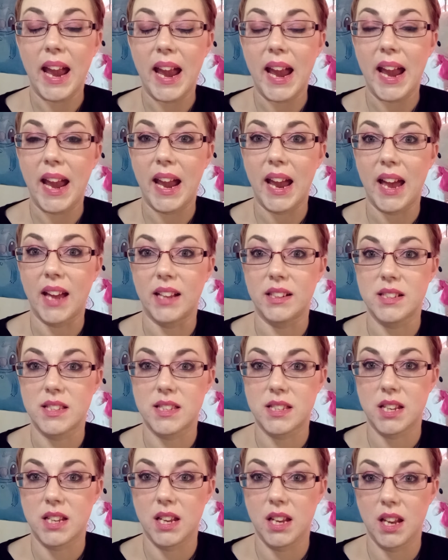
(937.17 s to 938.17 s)
and
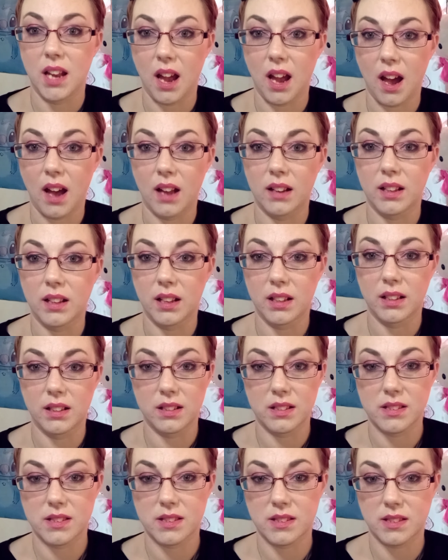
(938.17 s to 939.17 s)
he had
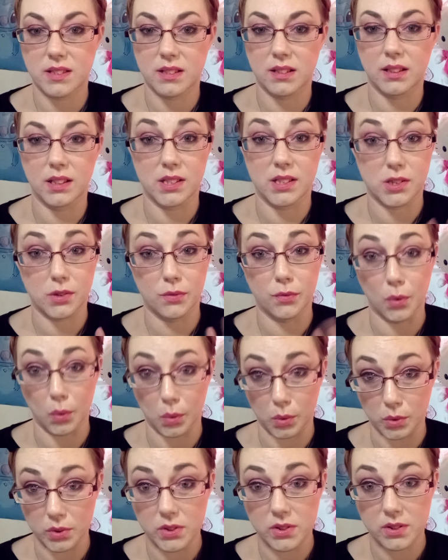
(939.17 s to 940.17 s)
his list of
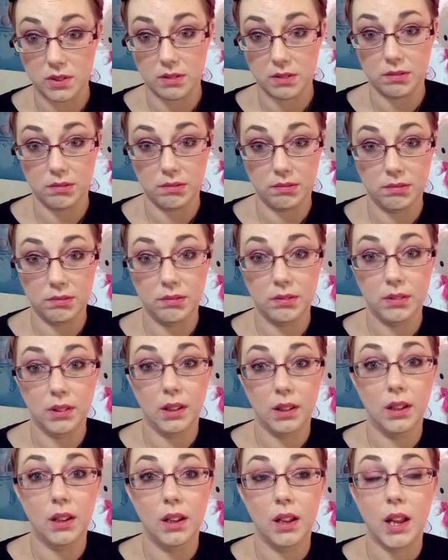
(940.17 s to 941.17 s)
rules,
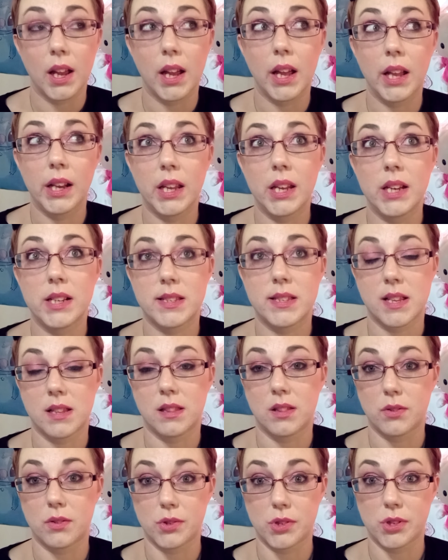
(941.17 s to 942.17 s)
and he
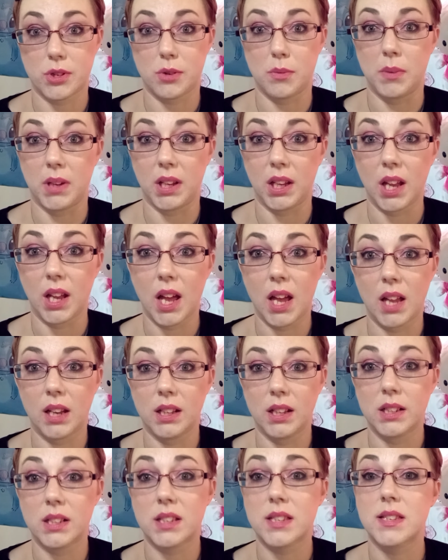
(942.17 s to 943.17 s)
sent those to me, and
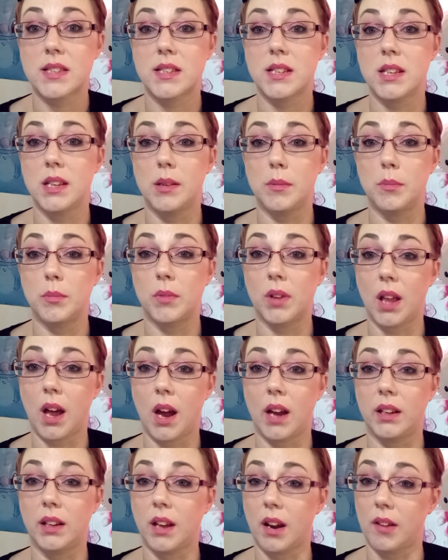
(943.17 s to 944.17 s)
it seemed
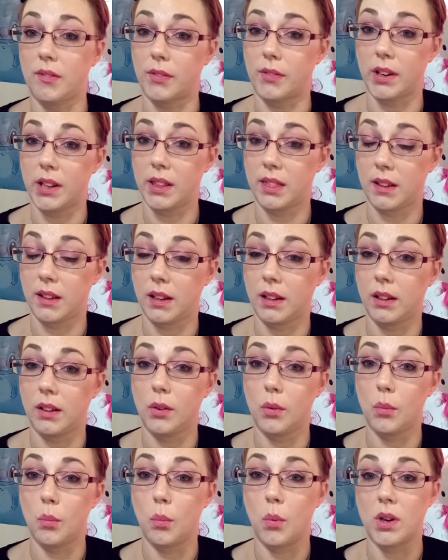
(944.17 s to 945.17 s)
like
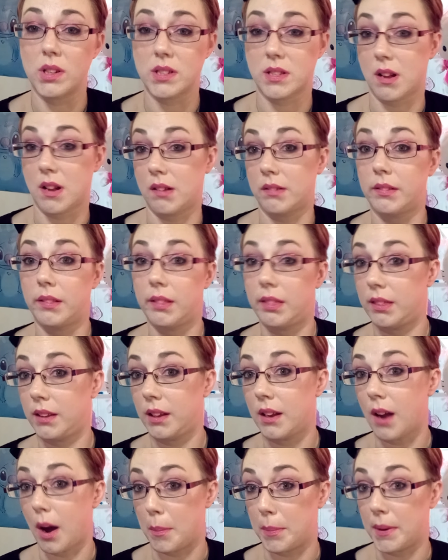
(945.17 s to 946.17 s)
everything was on
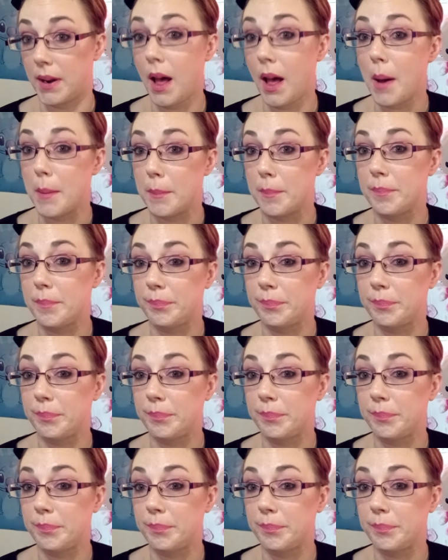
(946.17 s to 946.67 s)
the up and up.